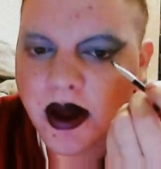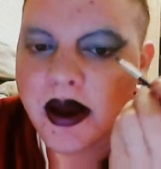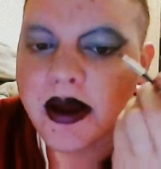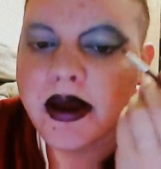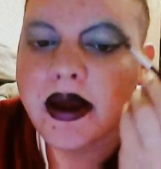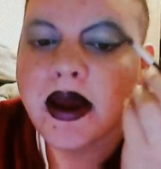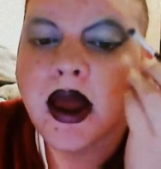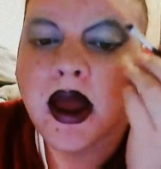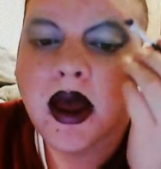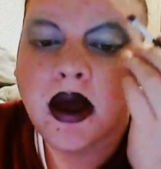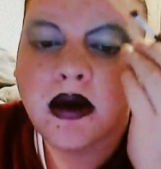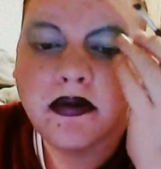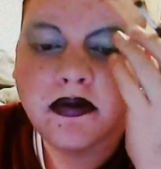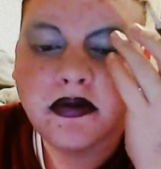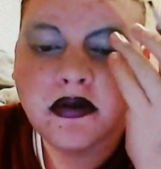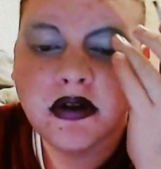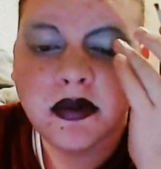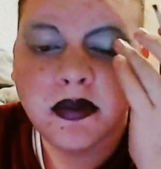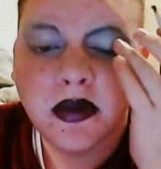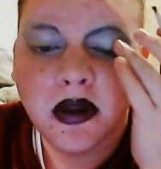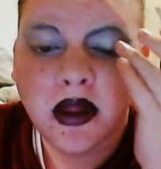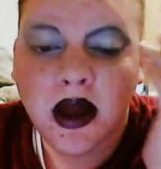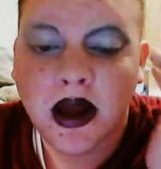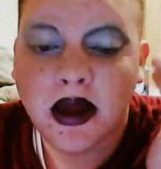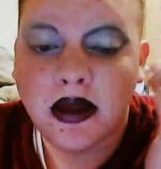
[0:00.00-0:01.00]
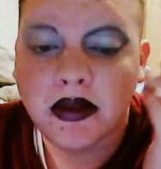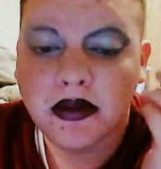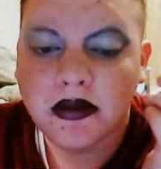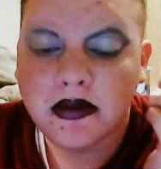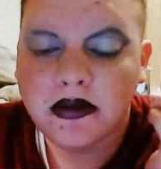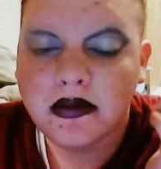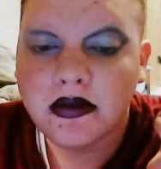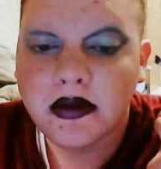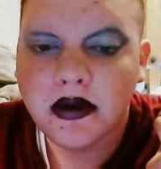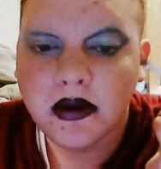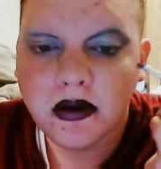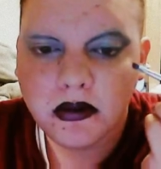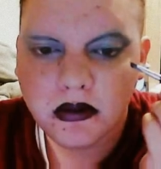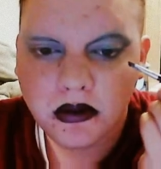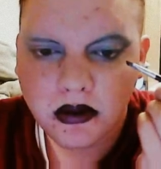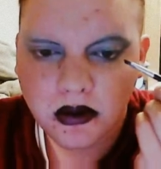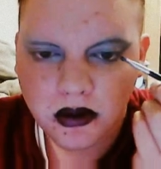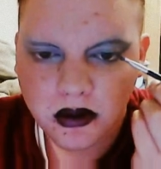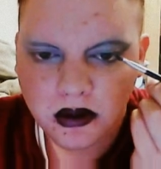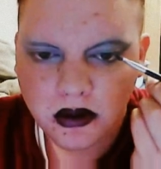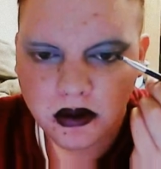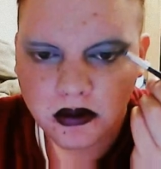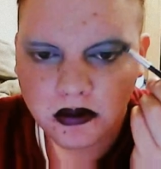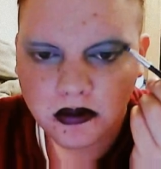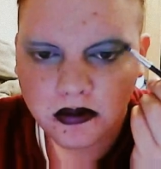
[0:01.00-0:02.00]
I have triple eyelids though,
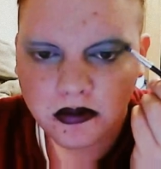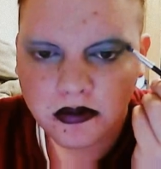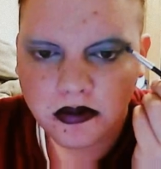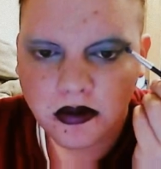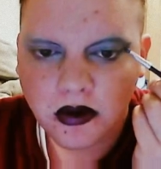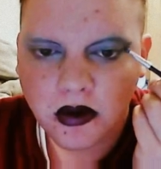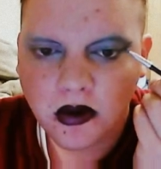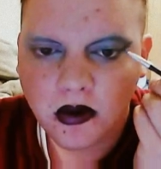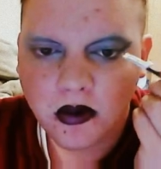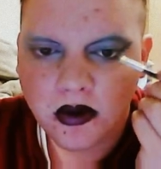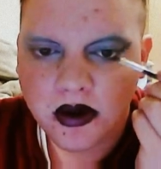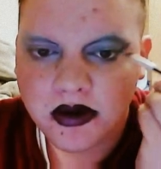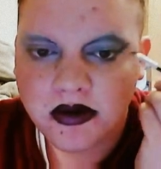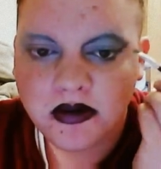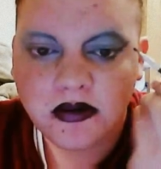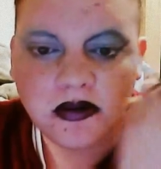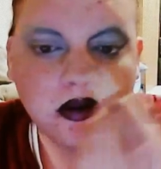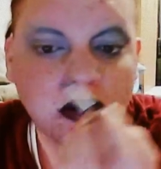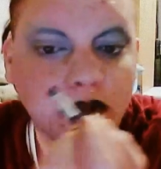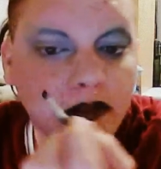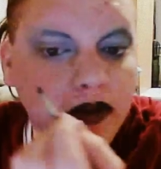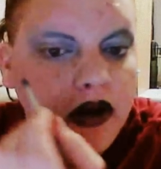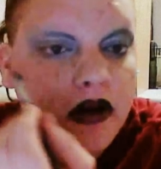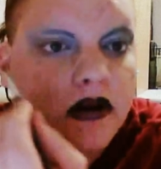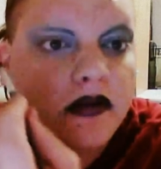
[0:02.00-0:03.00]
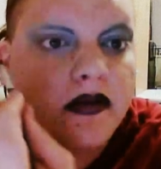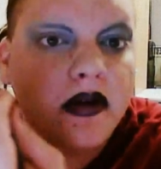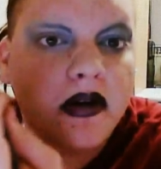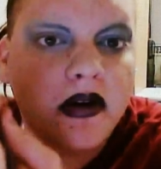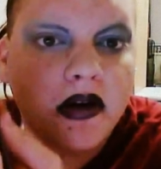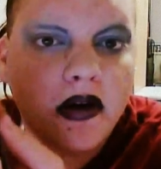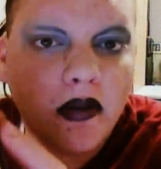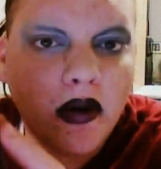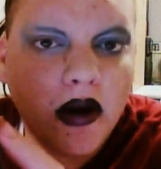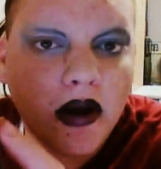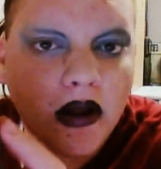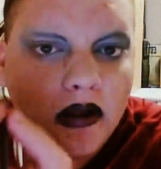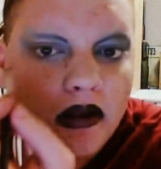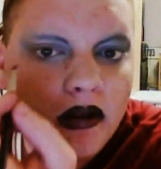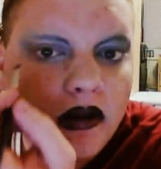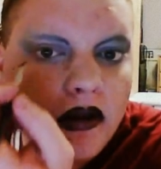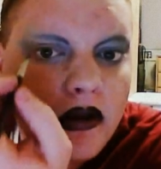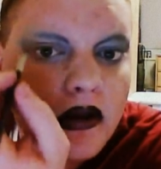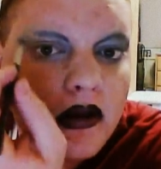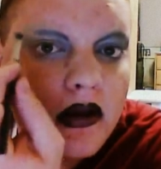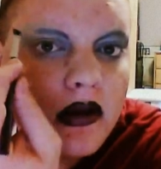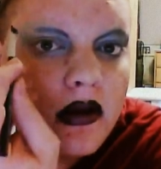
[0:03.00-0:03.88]
so it doesn't appear very well.